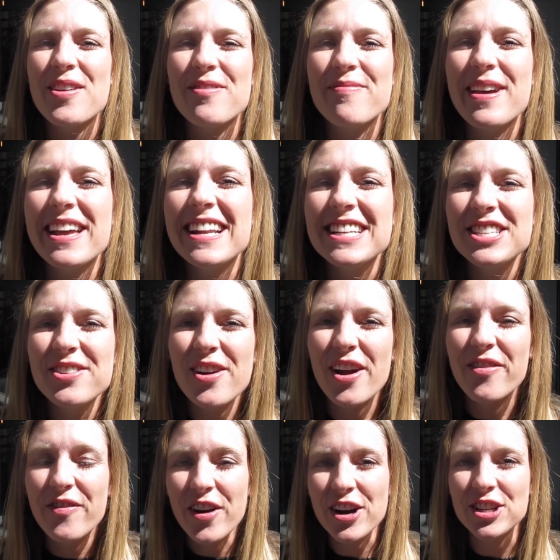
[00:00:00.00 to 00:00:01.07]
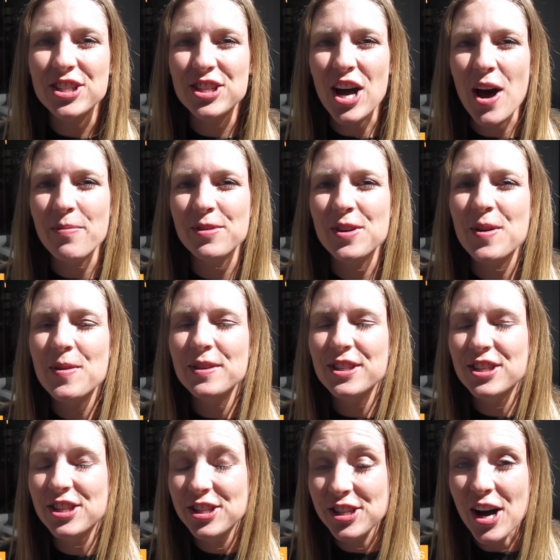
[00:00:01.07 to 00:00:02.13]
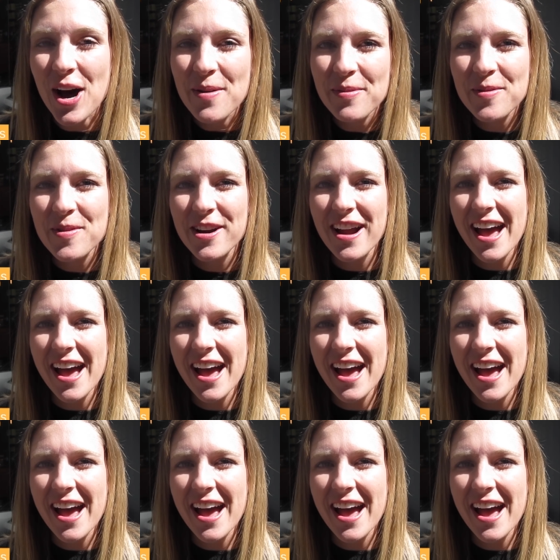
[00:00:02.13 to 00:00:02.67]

We've made it to our first stop. We're